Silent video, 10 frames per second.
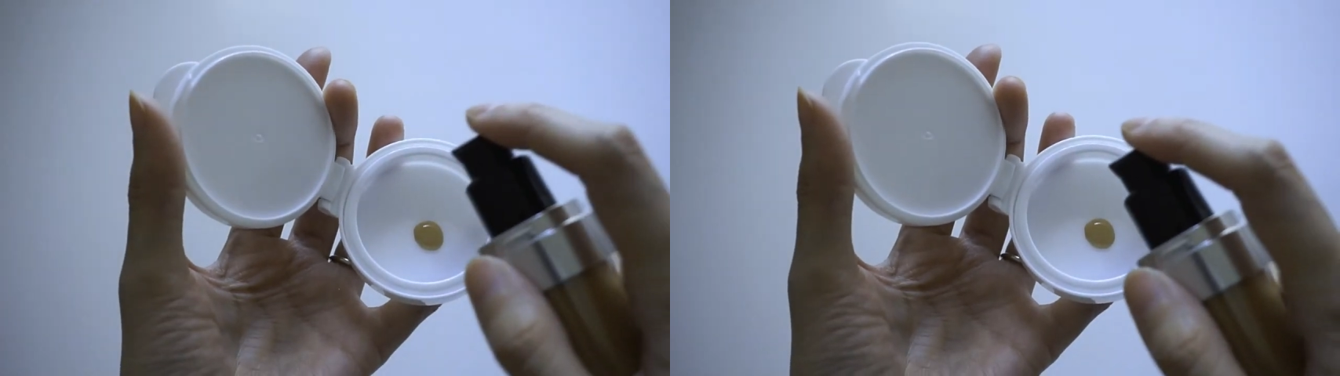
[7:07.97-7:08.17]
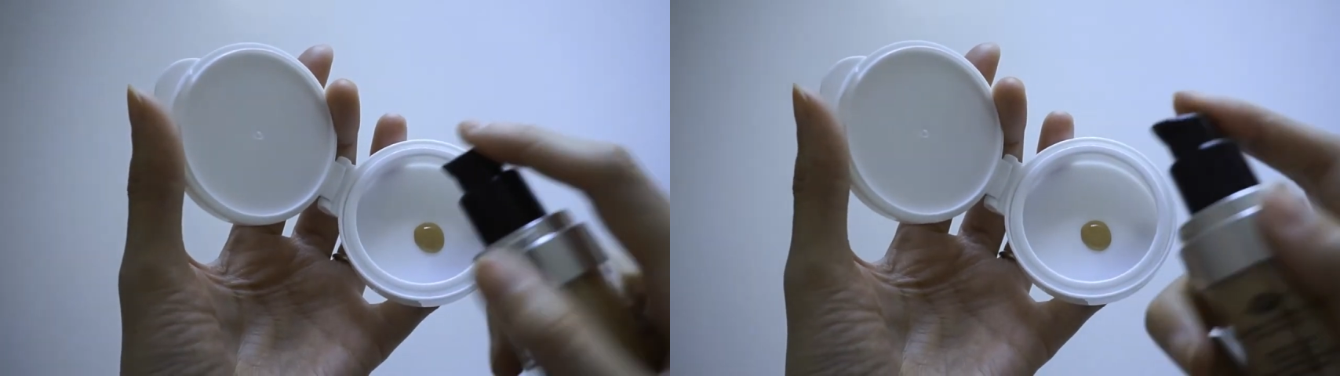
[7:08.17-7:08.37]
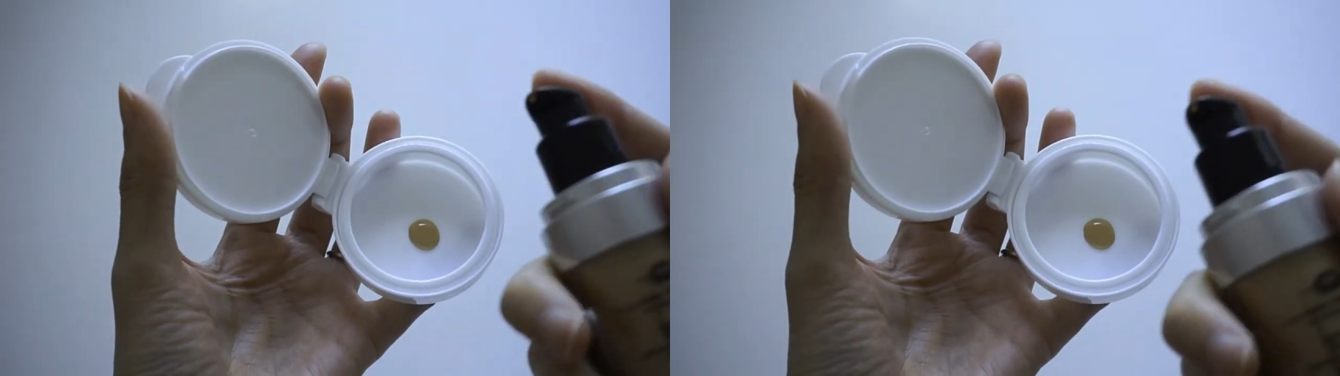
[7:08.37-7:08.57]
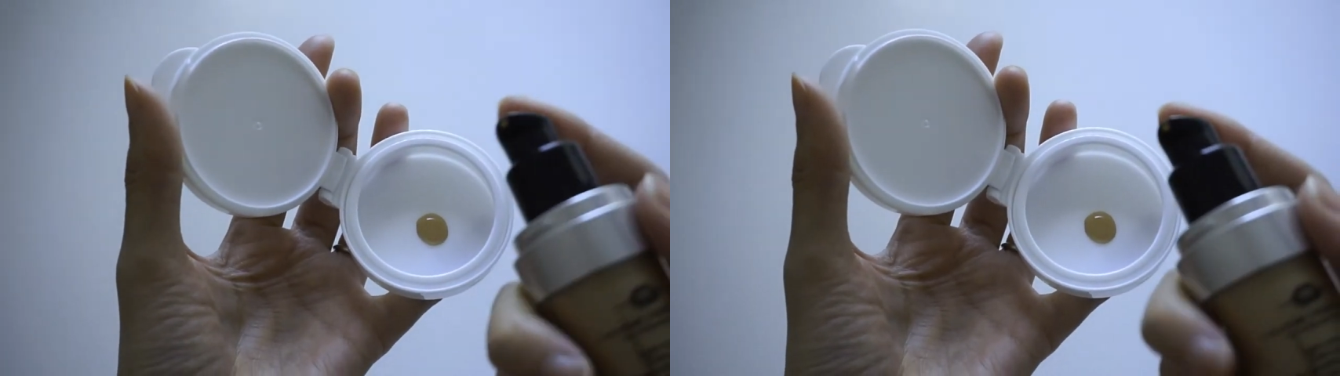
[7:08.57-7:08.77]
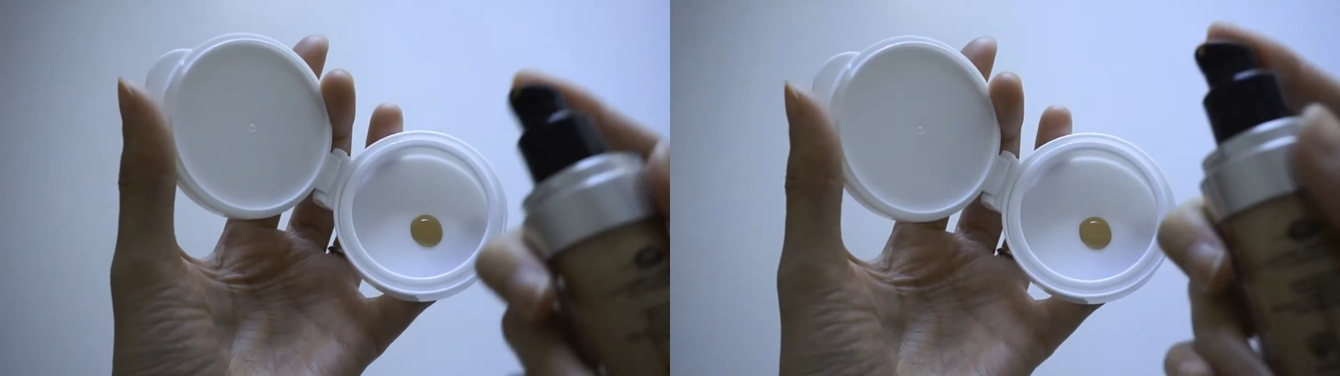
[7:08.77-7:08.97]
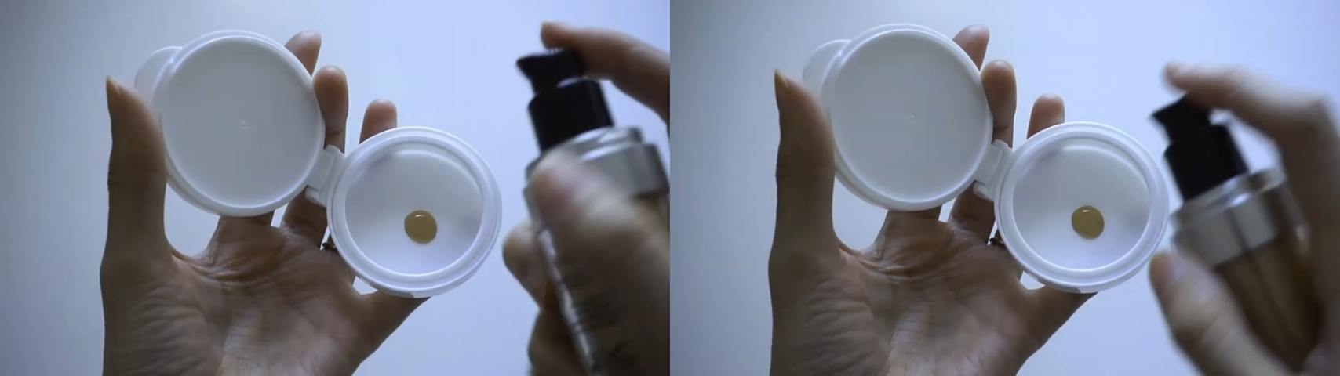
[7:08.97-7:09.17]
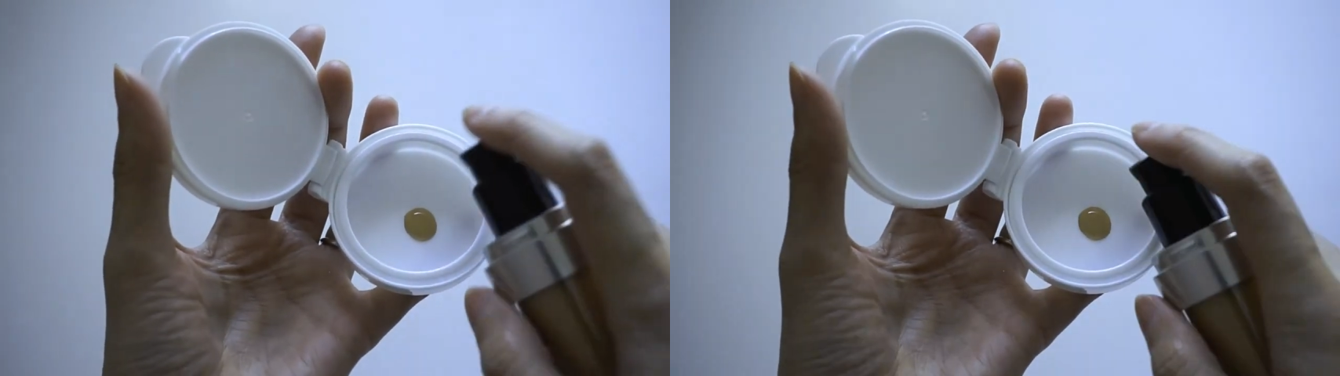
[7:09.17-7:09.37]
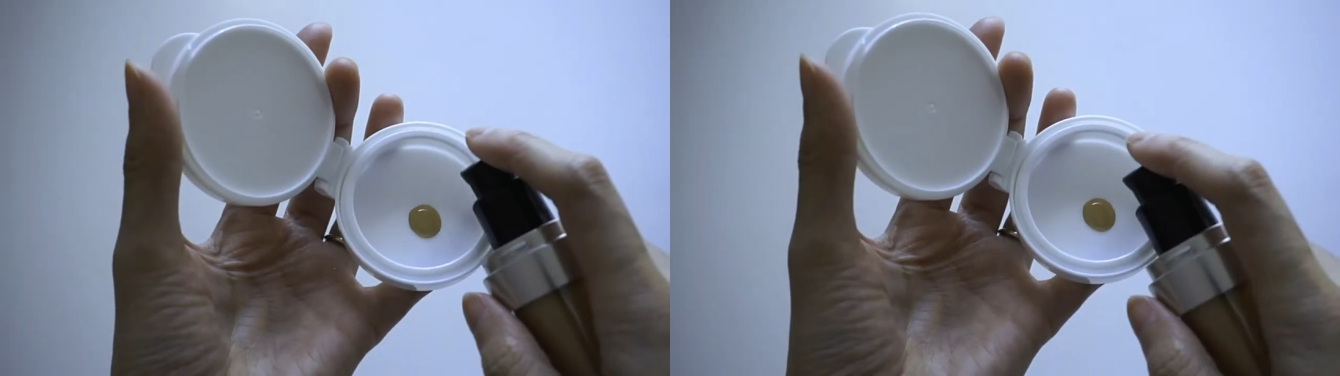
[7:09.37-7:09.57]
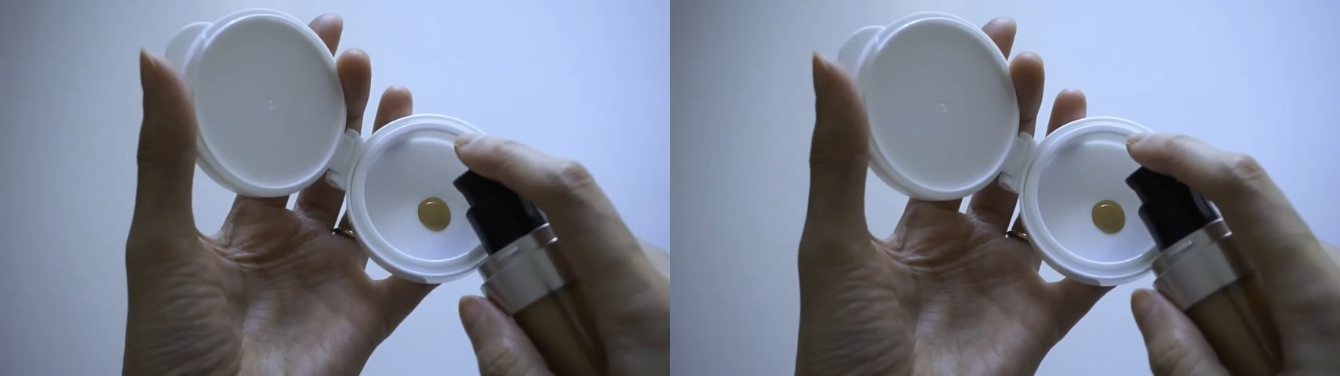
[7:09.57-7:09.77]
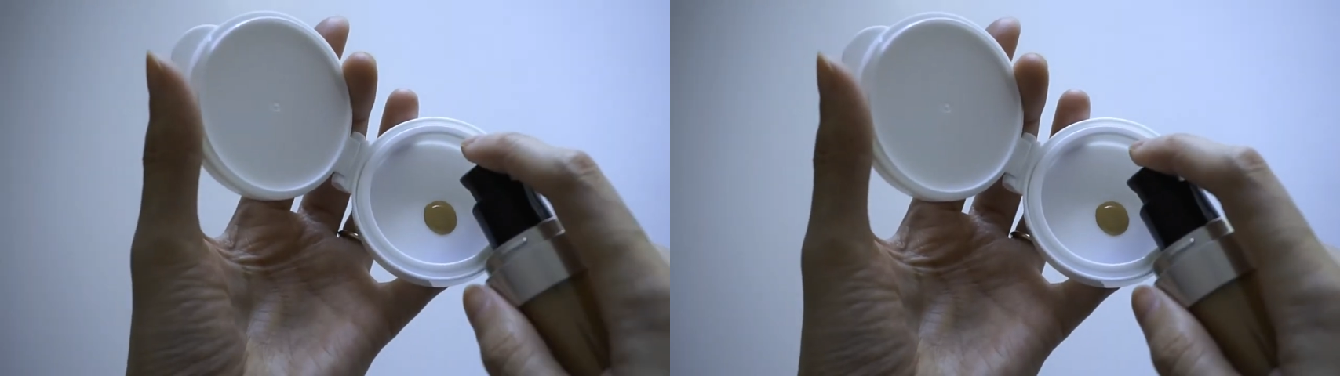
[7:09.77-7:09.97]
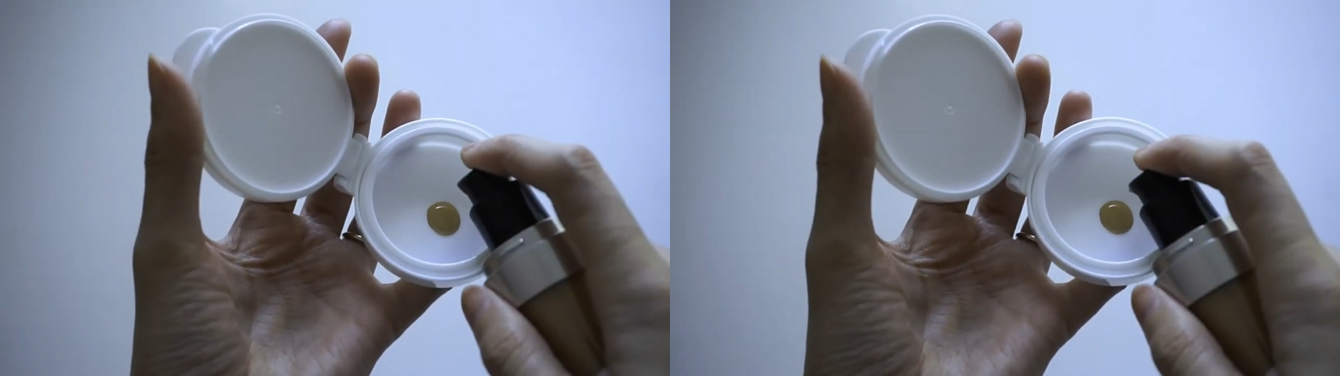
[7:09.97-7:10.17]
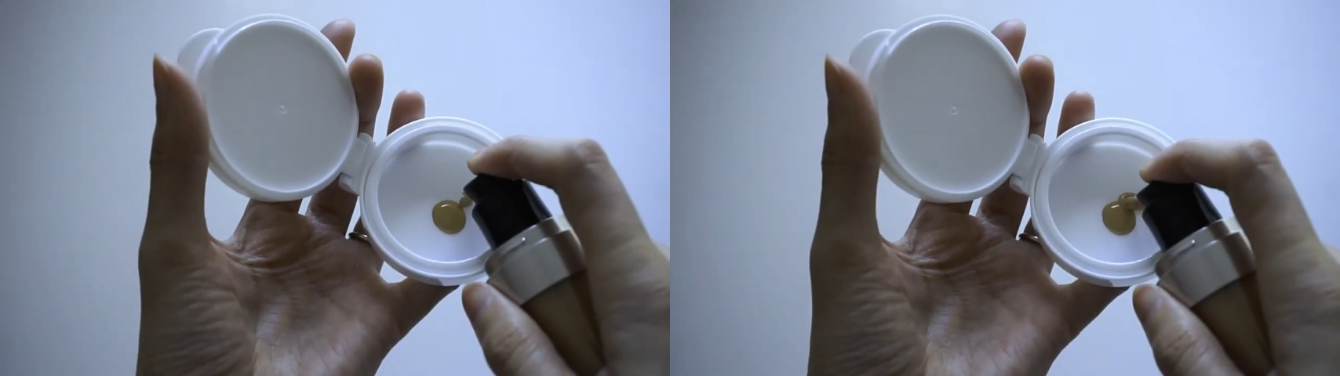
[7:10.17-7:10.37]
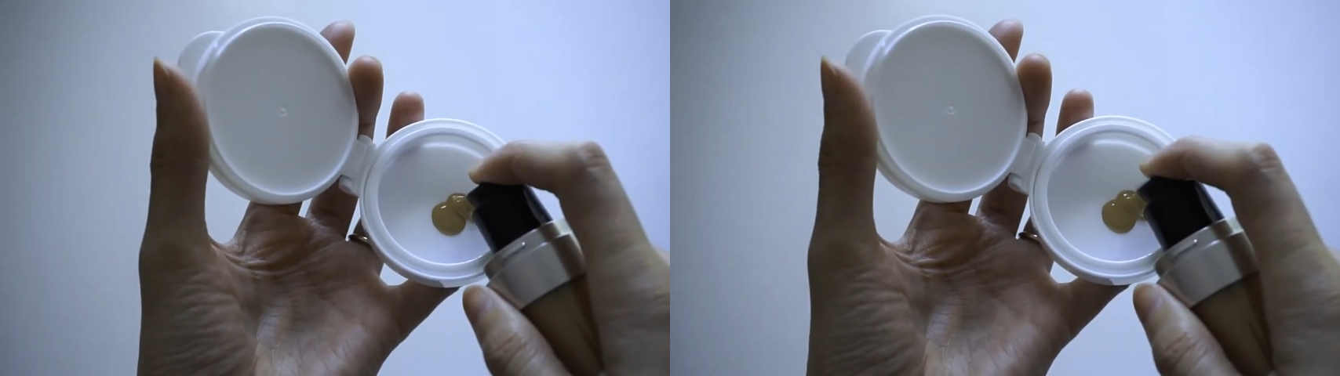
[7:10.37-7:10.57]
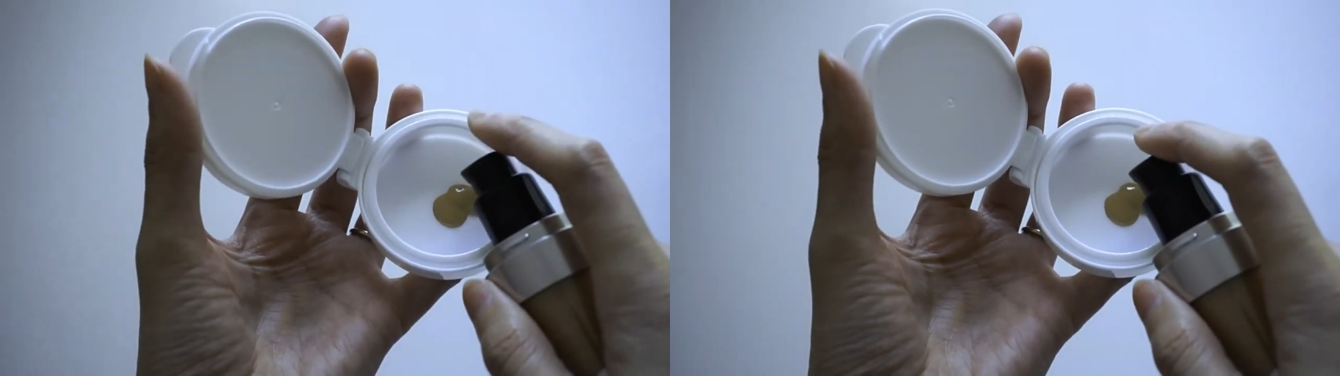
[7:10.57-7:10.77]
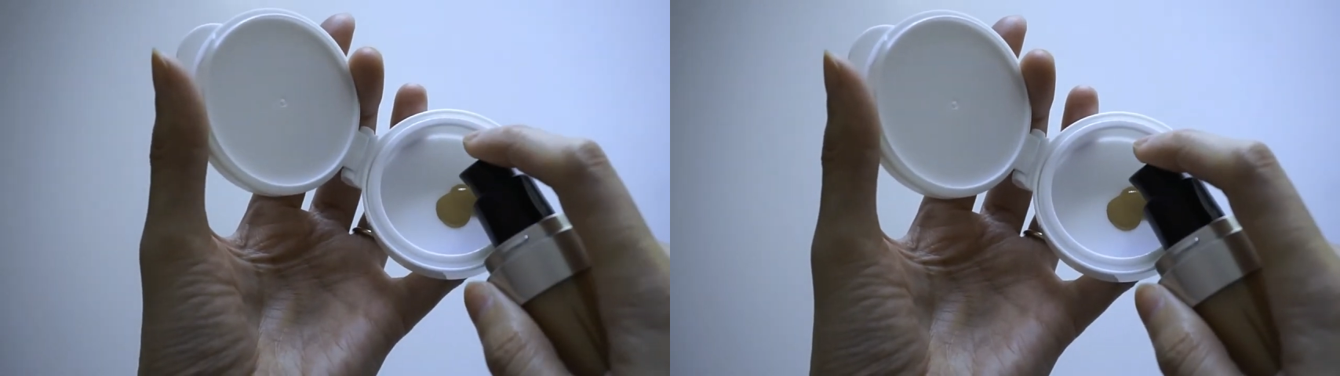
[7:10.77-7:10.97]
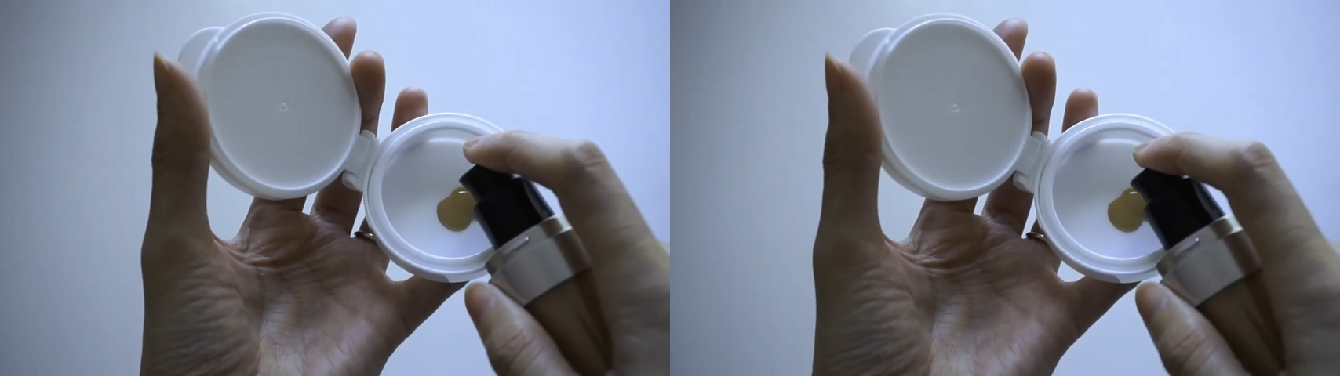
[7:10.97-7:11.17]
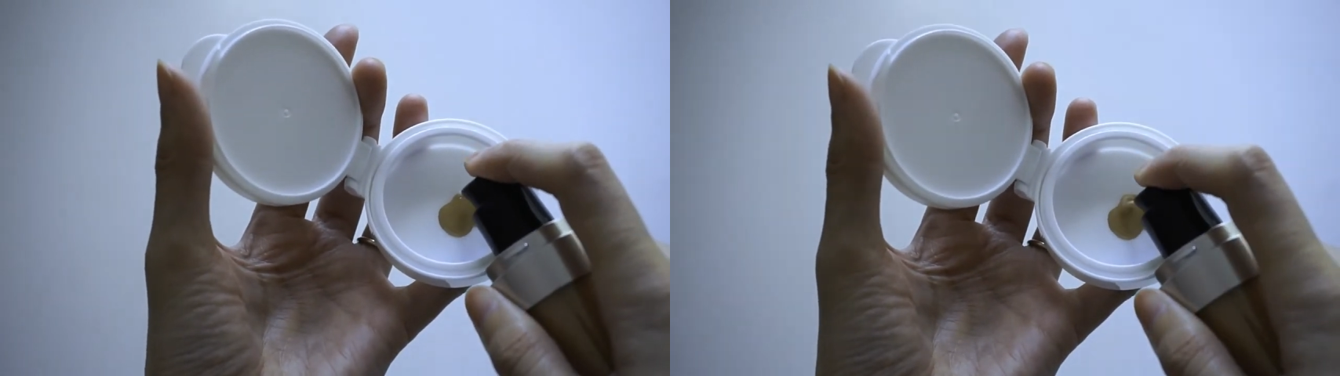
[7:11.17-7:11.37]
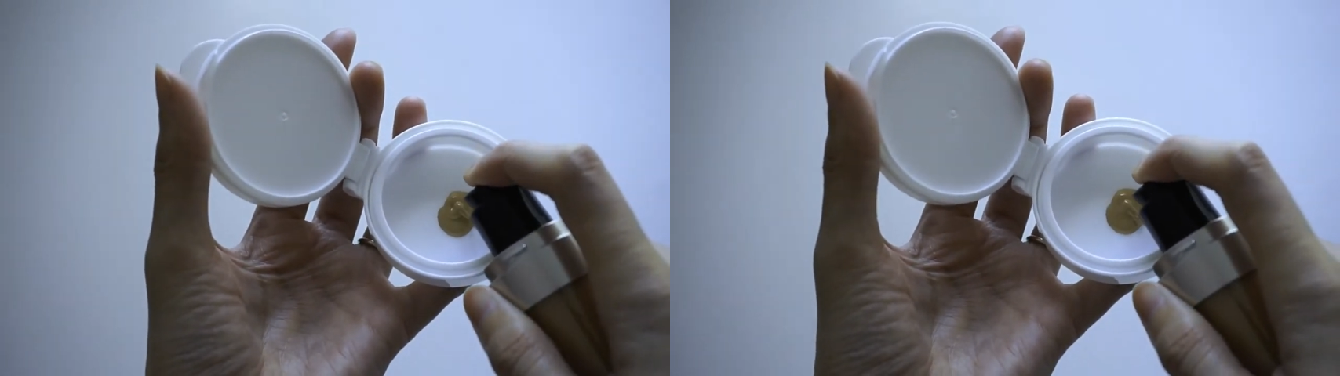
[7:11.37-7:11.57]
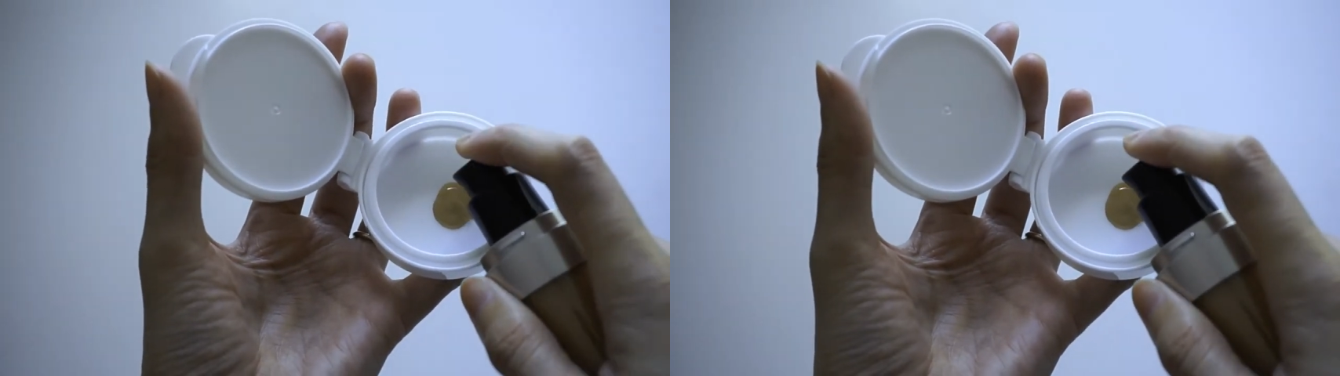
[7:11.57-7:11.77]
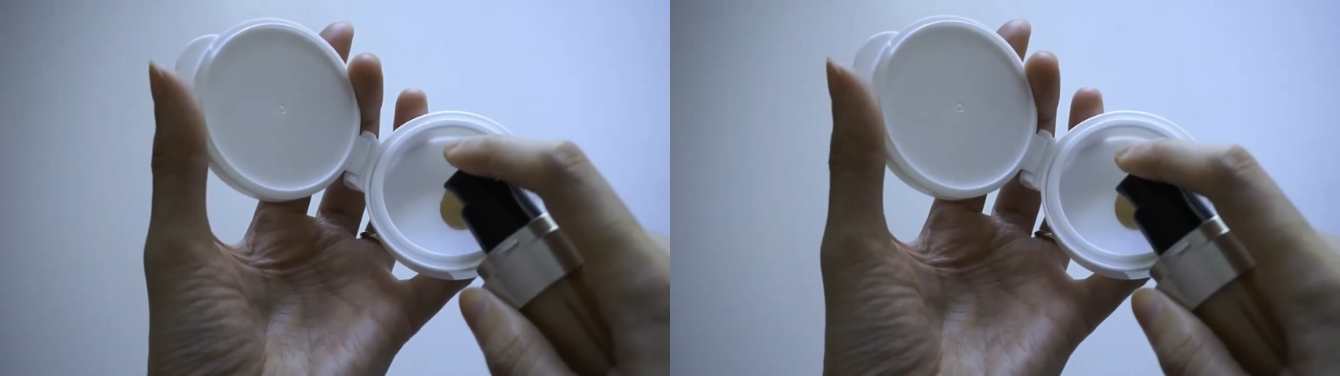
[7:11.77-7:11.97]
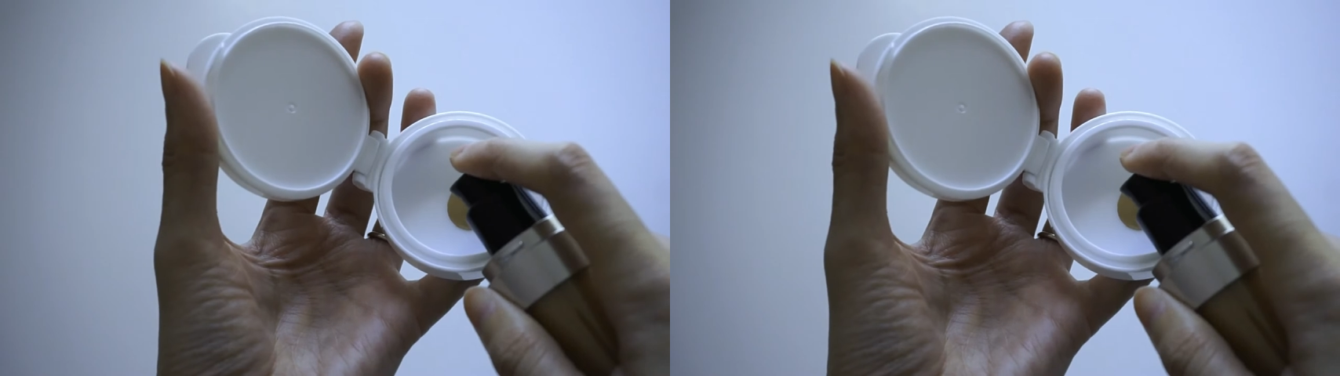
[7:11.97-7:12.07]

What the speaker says: No face is visible, so there are no lips to read.